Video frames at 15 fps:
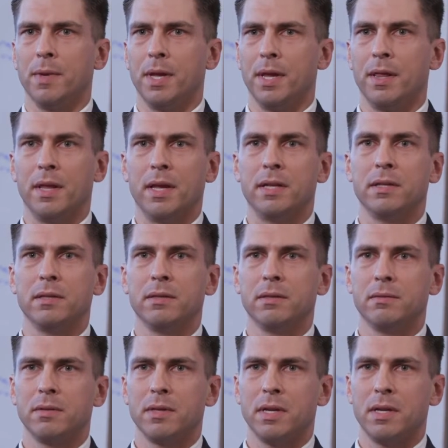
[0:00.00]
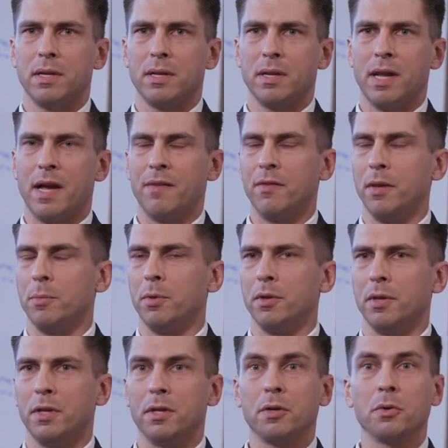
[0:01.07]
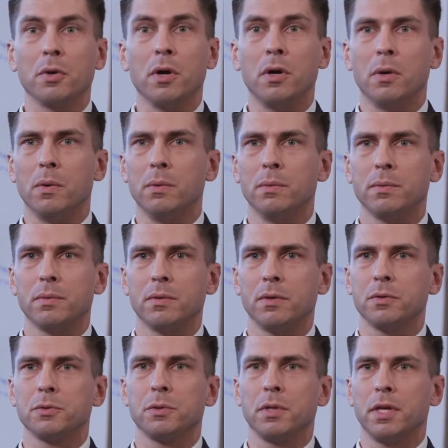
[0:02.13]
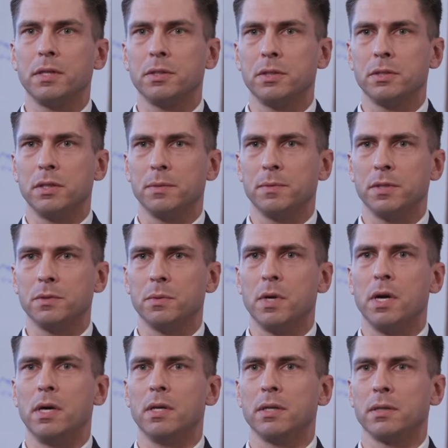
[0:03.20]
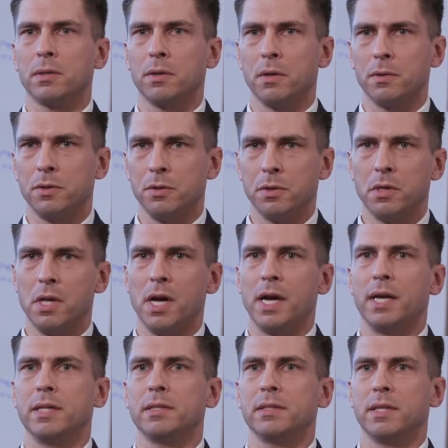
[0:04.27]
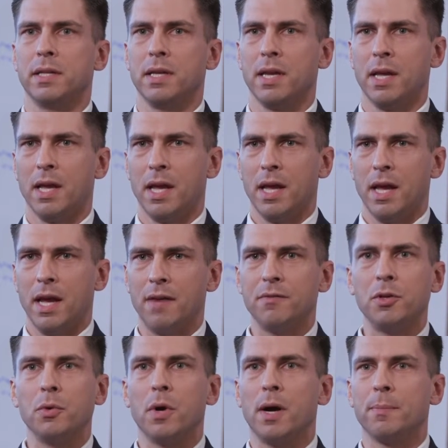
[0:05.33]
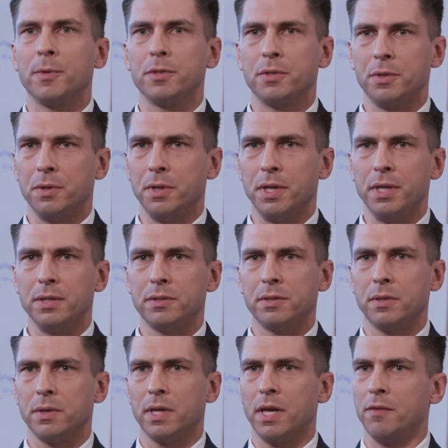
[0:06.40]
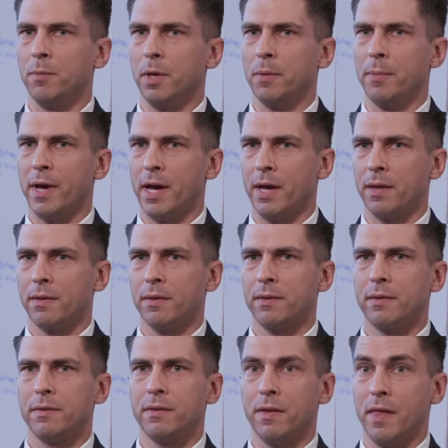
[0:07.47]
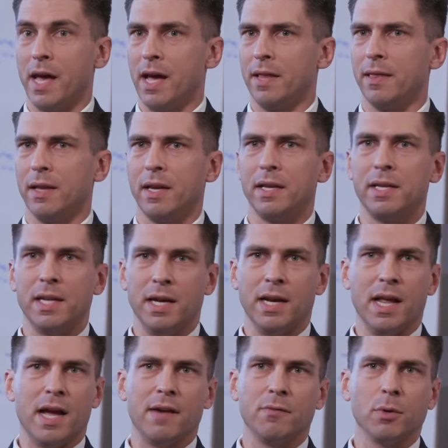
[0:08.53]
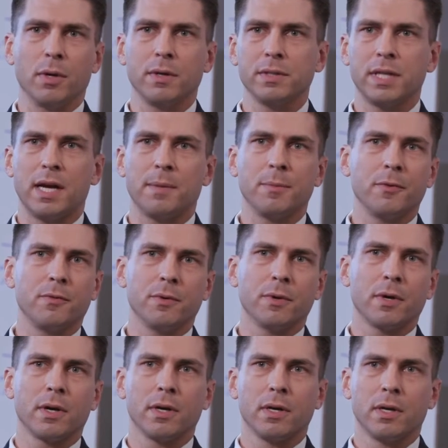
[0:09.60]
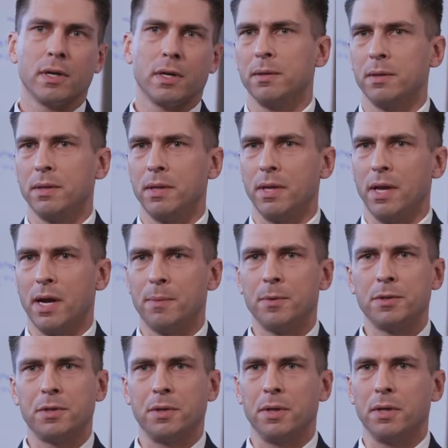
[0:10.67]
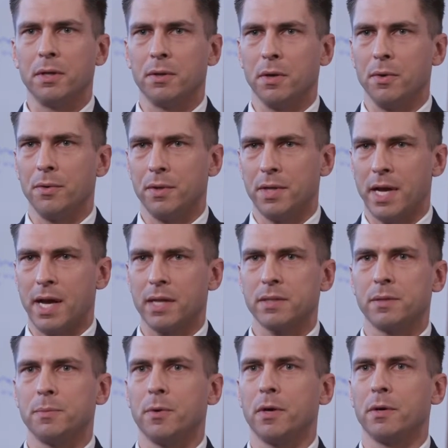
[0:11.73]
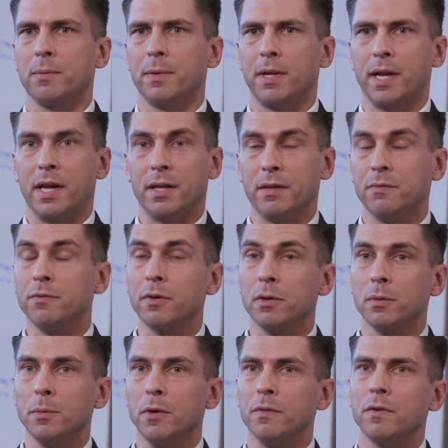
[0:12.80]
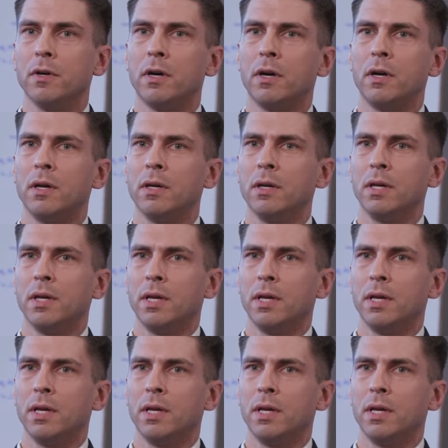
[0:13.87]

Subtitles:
and then have the ability to grow those relationships as well and grow new clients and have new opportunities. So it gave me a path to that I didn't have where I was at before. And the opportunity to grow the tax department and the firm overall